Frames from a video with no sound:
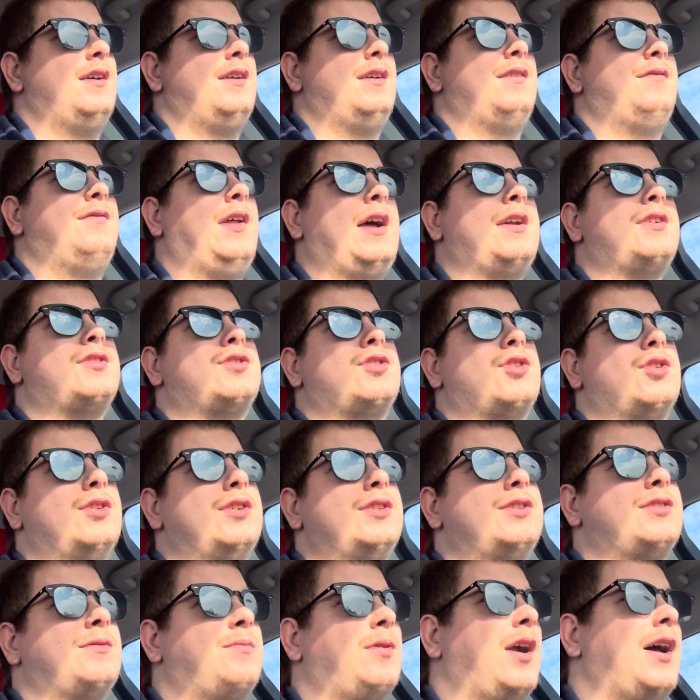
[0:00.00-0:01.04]
not truly
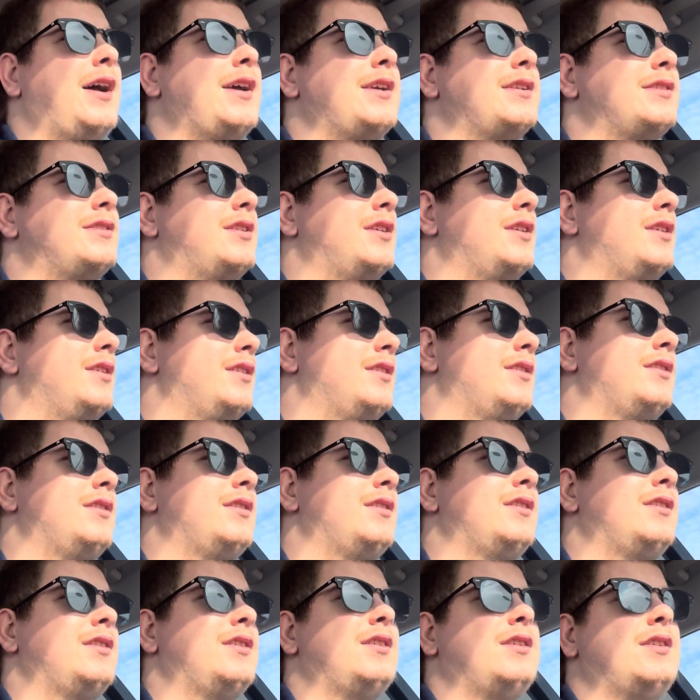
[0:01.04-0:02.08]
surprised
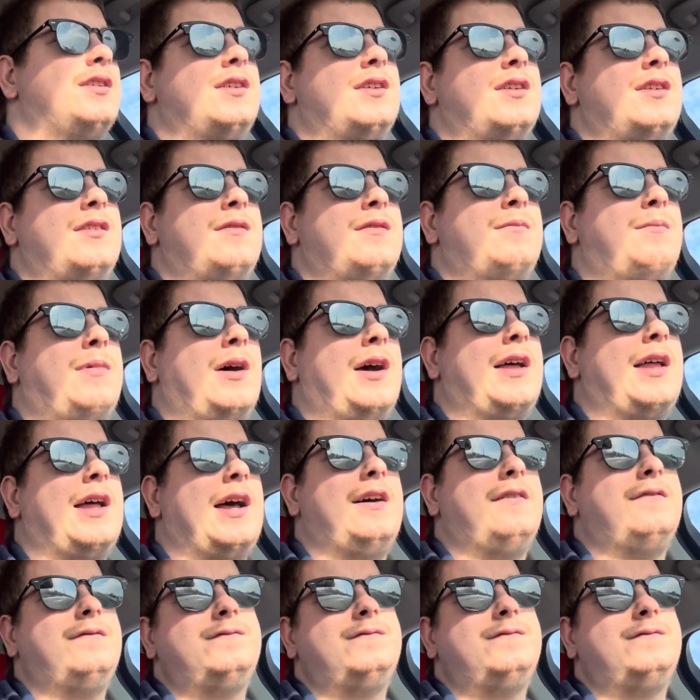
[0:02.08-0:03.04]
by that.